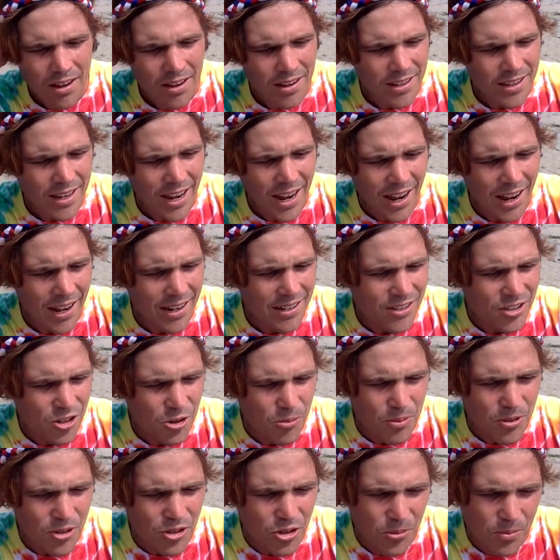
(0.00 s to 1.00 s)
Yeah,
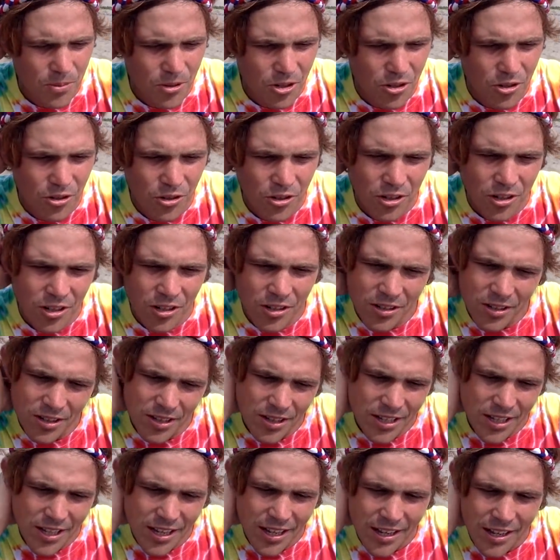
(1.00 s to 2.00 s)
super, super cool.
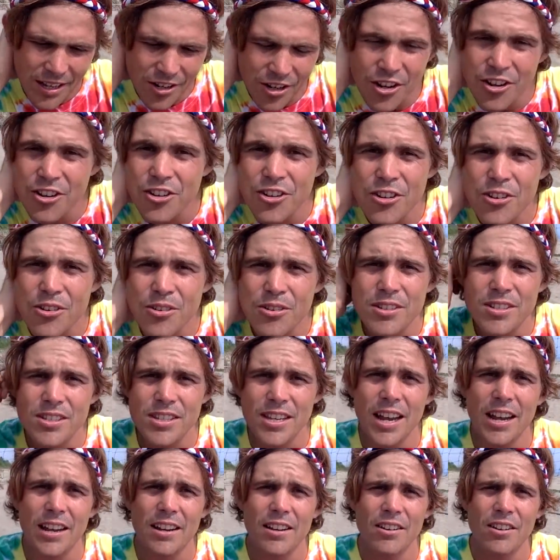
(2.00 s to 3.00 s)
Good news.
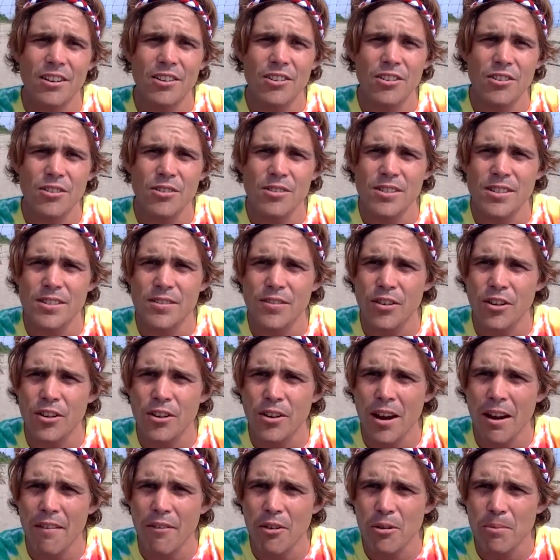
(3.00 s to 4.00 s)
Yeah, good news for
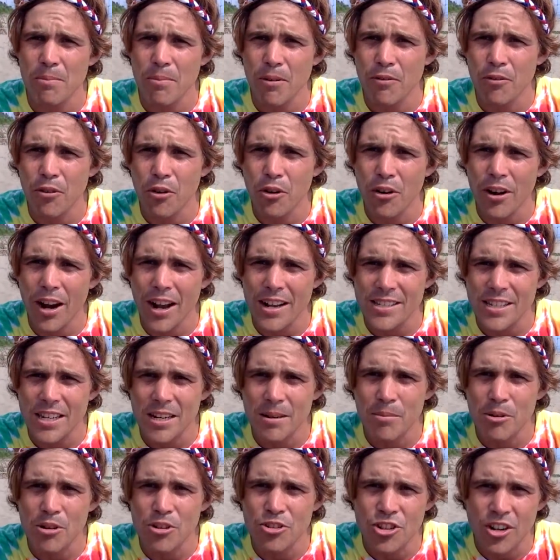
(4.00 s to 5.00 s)
everyone before asking
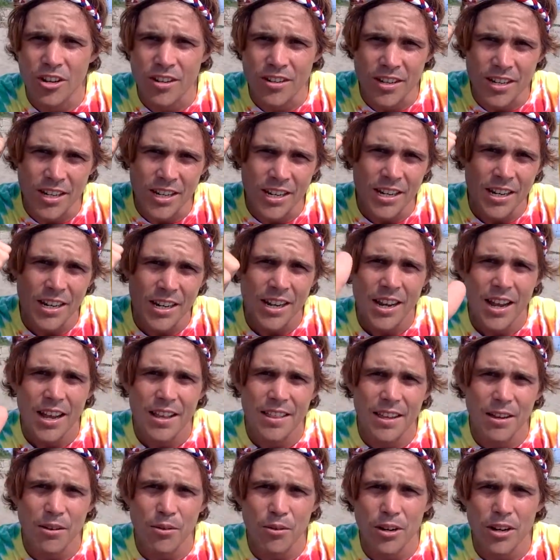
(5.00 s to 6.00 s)
about Jundee. I
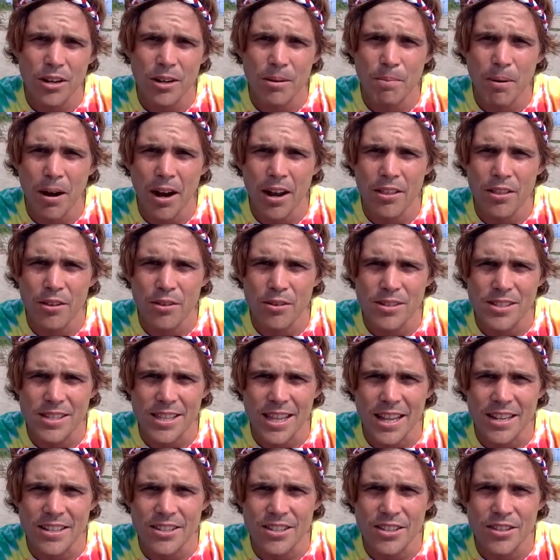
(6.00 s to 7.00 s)
think we're going to buy those
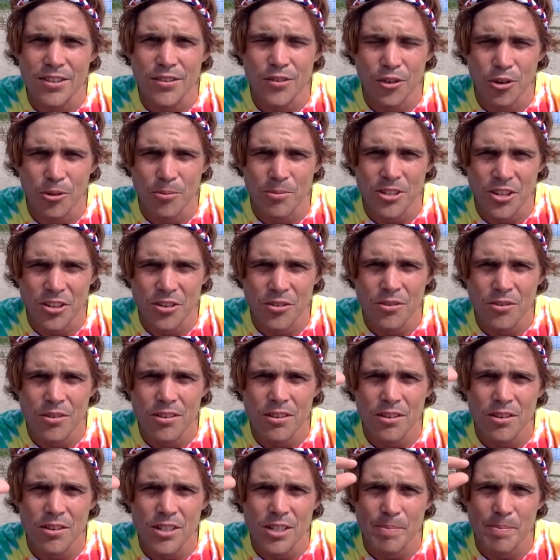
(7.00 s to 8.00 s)
lenses for him soon,
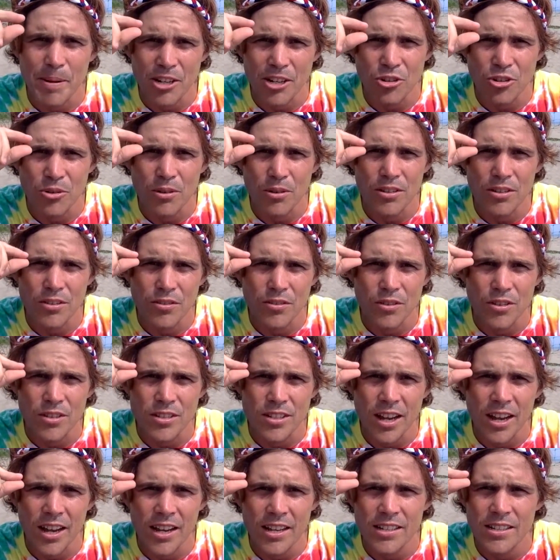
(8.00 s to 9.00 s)
those special ones for his
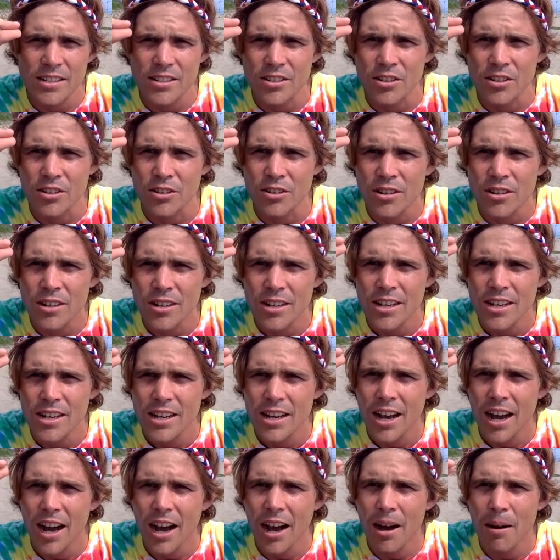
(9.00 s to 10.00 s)
eyes. So
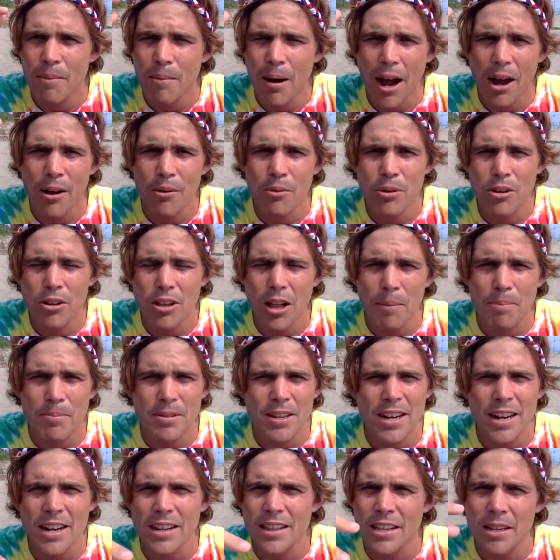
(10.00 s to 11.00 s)
I will
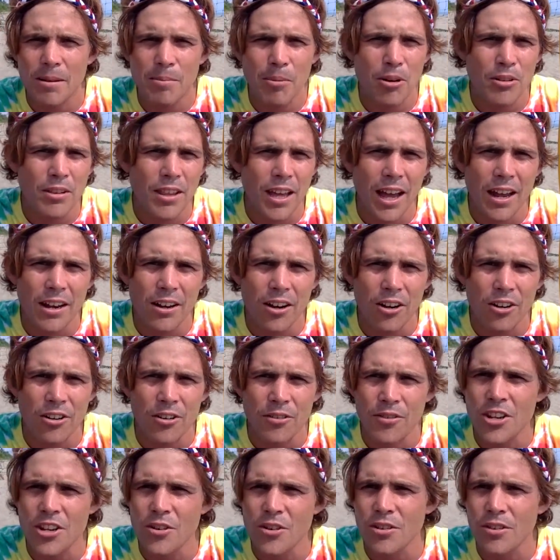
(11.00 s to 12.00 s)
update anything about that on a
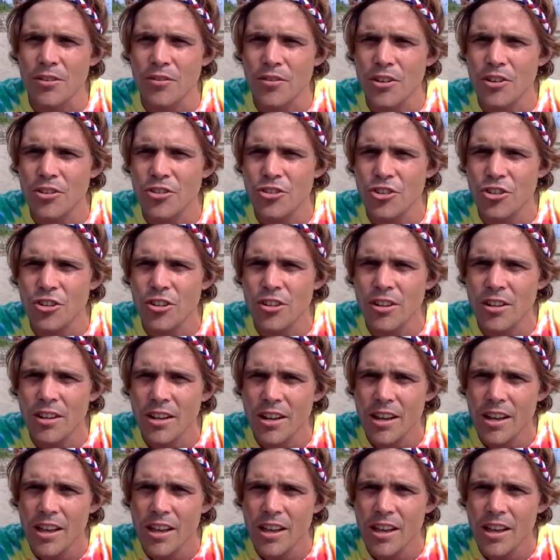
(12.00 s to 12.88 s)
video in the future.